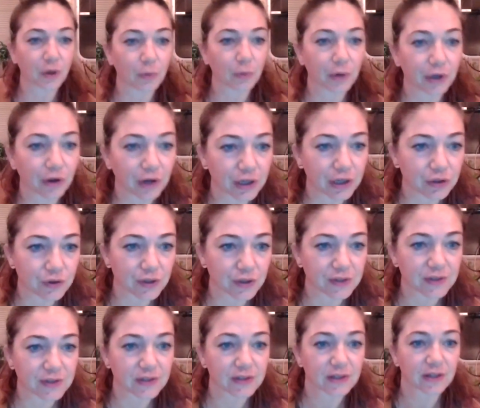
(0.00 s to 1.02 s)
know where your
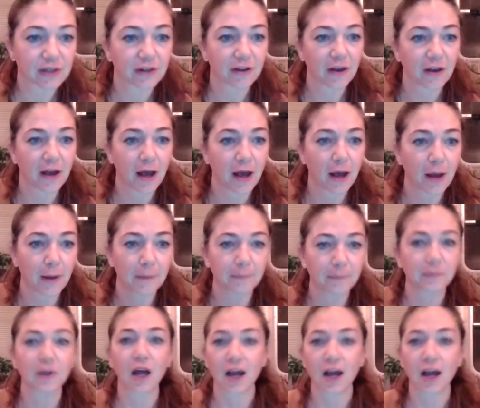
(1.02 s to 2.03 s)
interests
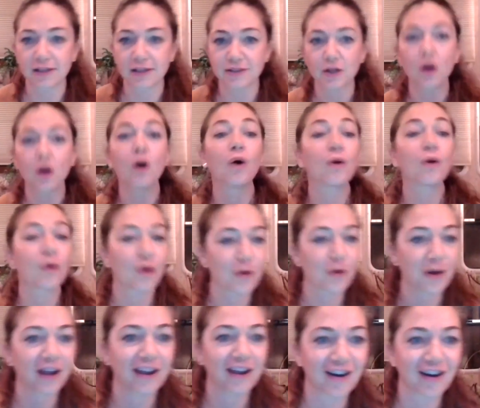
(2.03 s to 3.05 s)
um, lies. Oh,
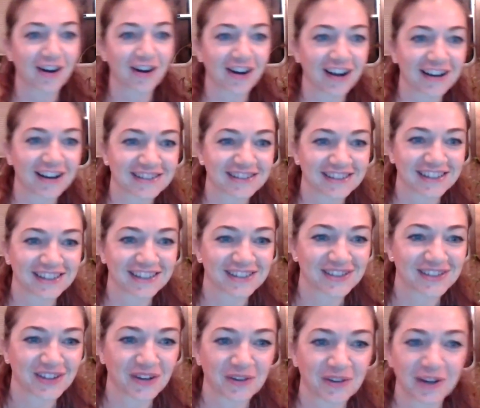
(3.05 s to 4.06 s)
okay, Erica, I see.
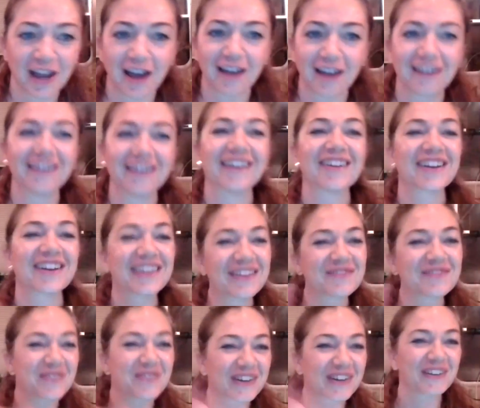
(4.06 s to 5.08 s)
So yeah,
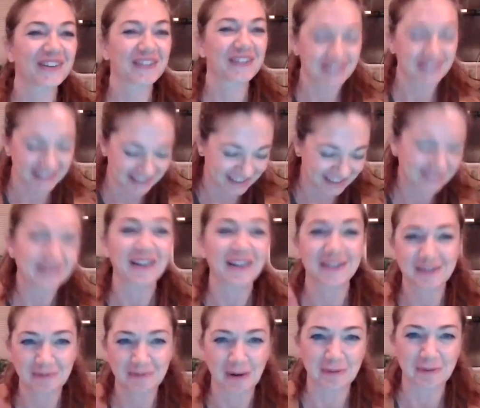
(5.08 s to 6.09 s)
I'm wondering what
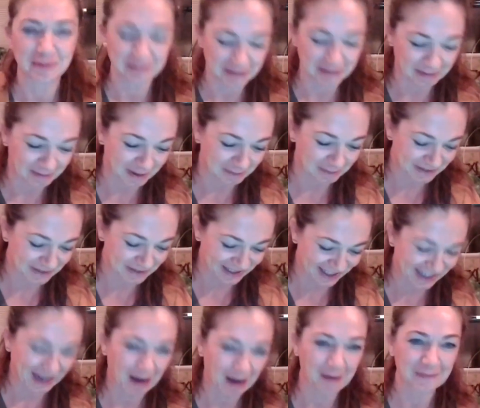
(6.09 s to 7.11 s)
that's probably what I'm
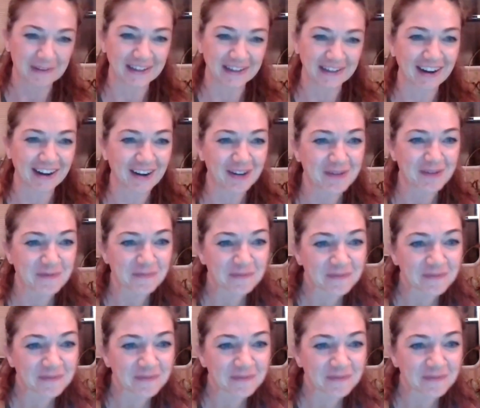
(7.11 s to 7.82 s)
seeing happen there.